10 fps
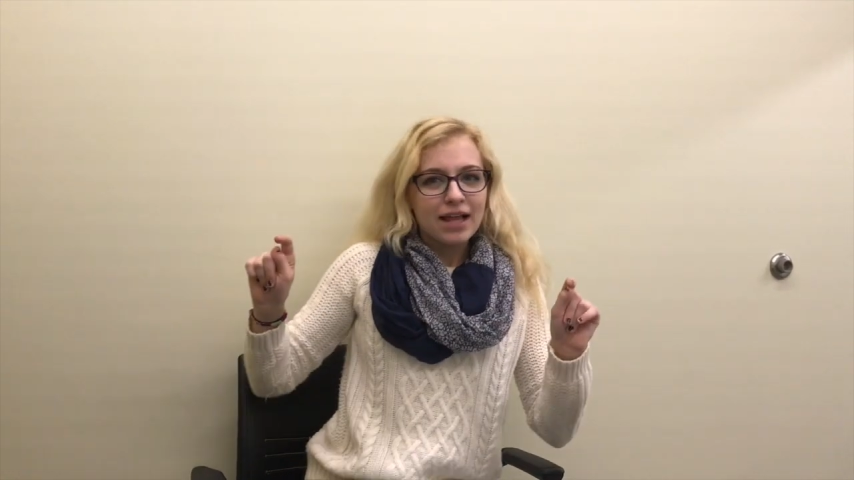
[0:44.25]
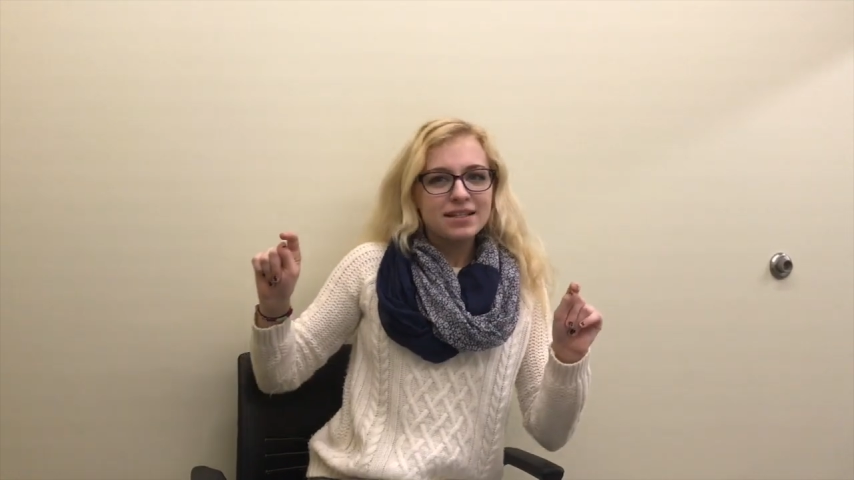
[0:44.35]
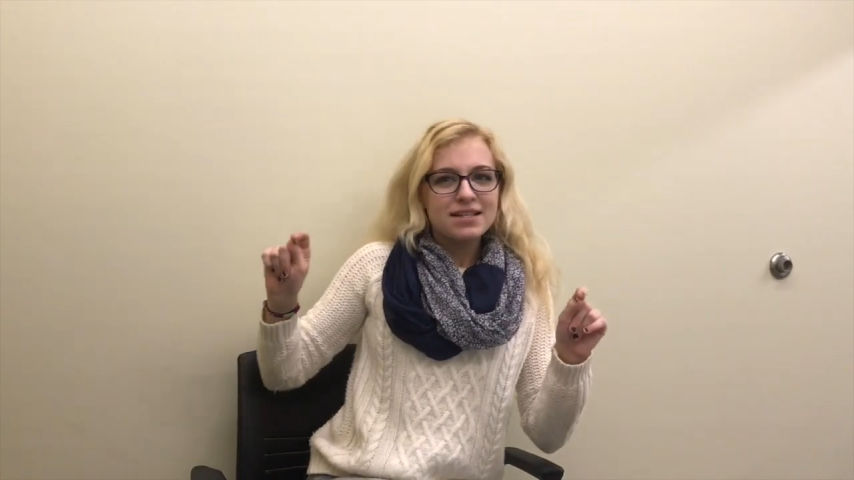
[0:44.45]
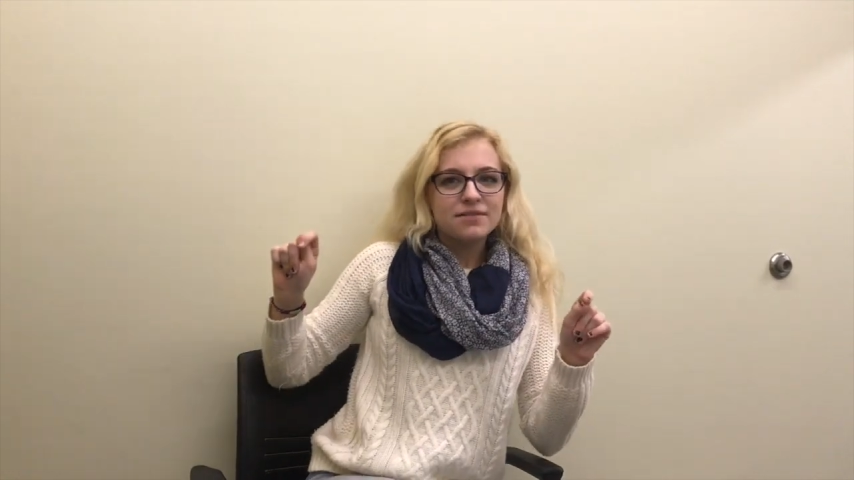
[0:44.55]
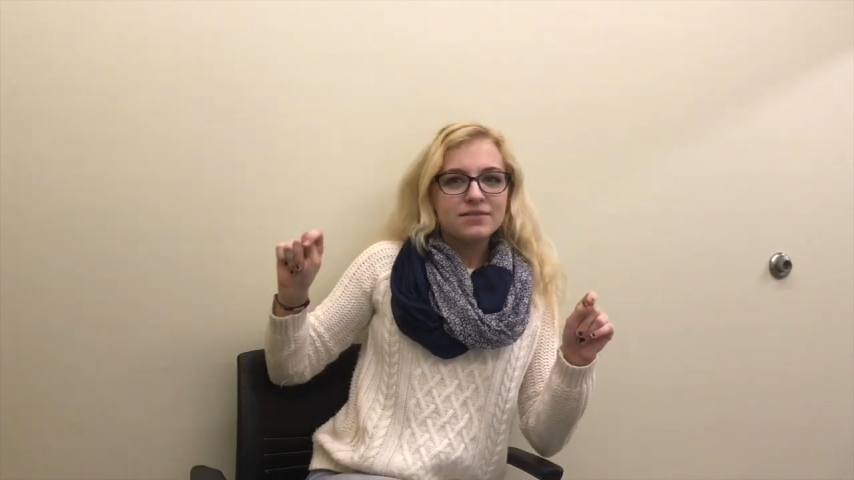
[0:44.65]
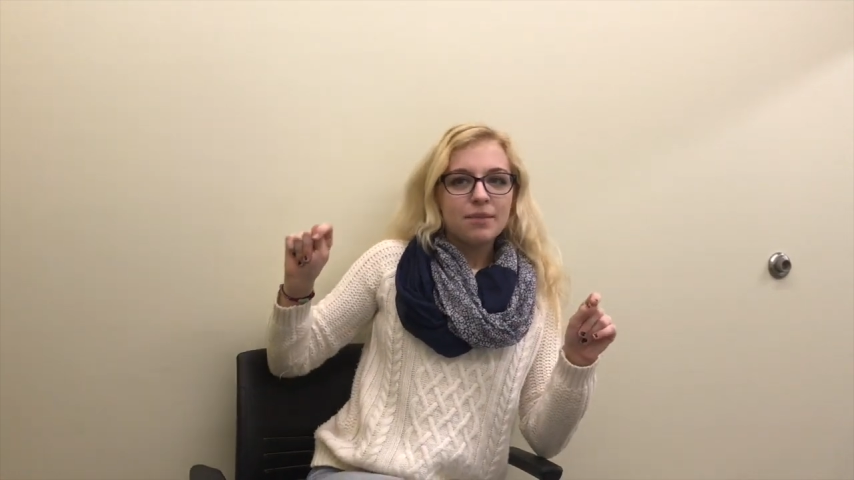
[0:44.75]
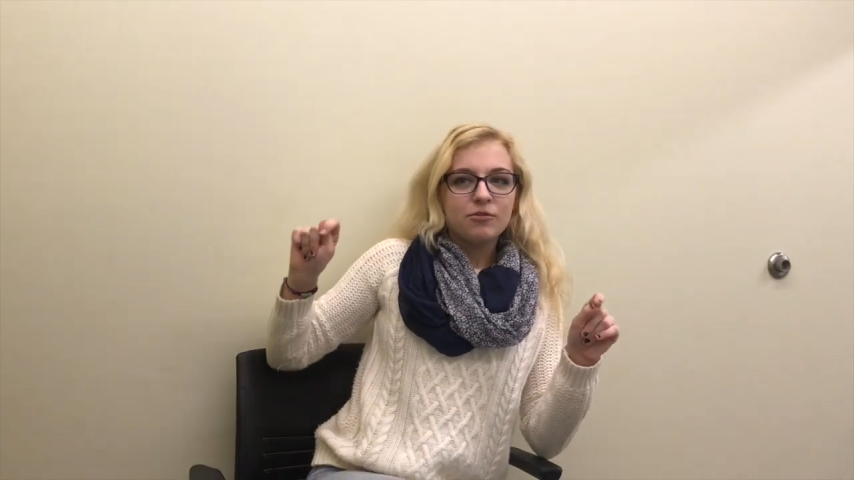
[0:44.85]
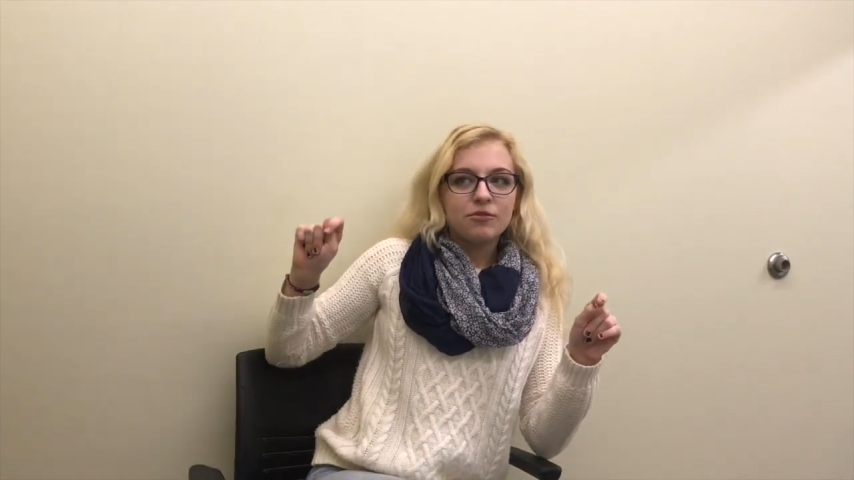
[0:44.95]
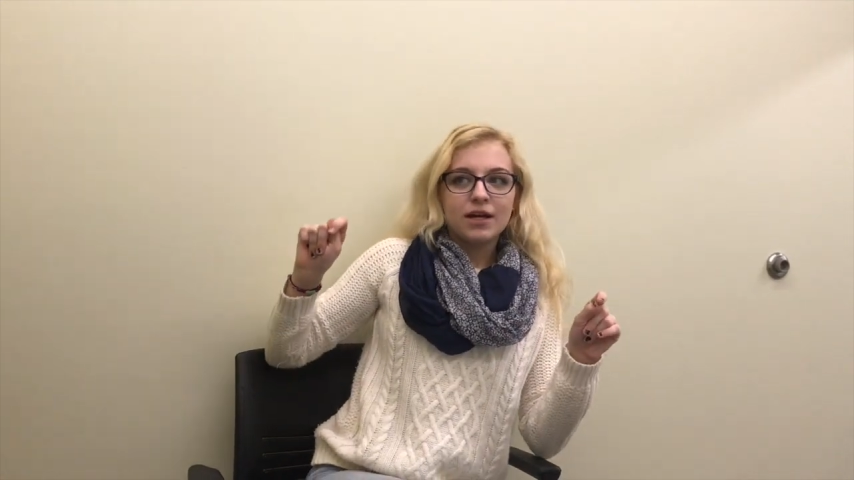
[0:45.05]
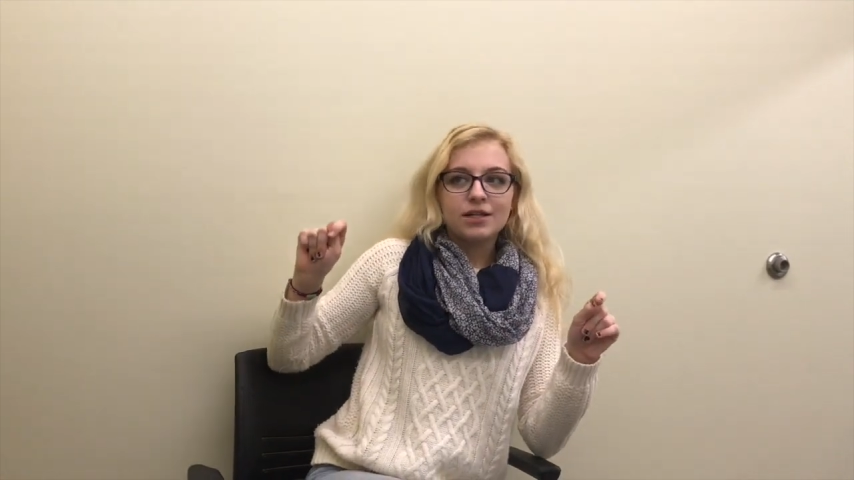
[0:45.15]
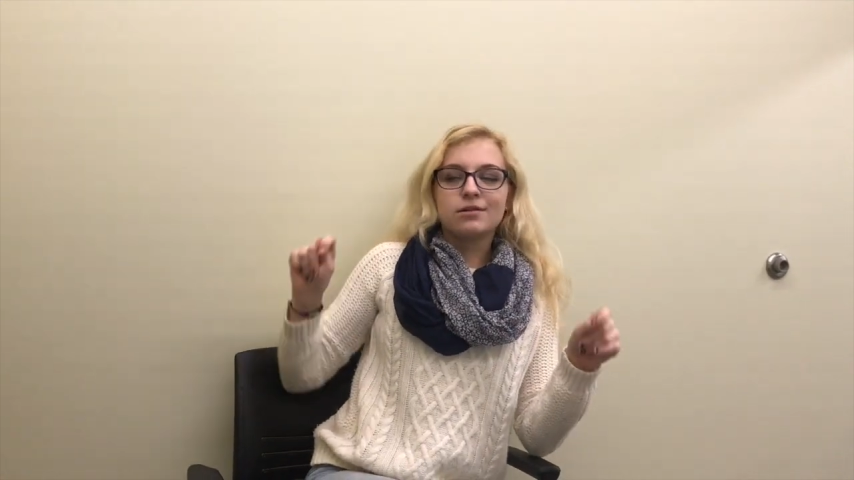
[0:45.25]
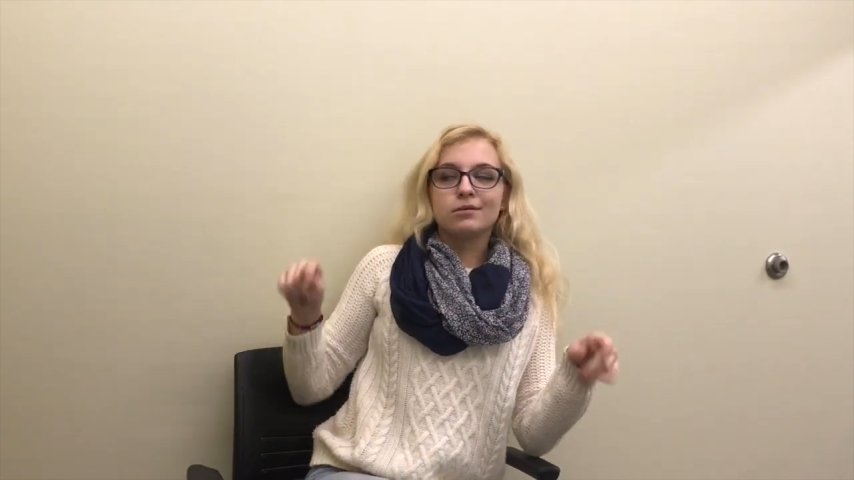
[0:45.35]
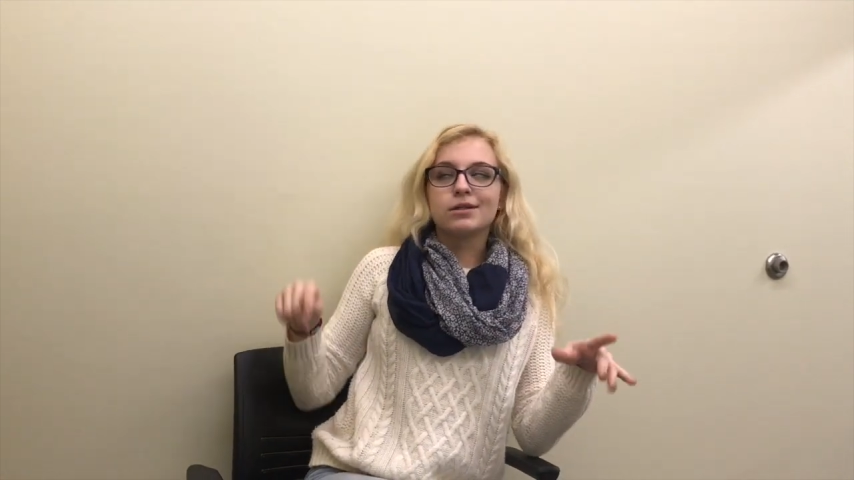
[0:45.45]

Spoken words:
relative deprivation,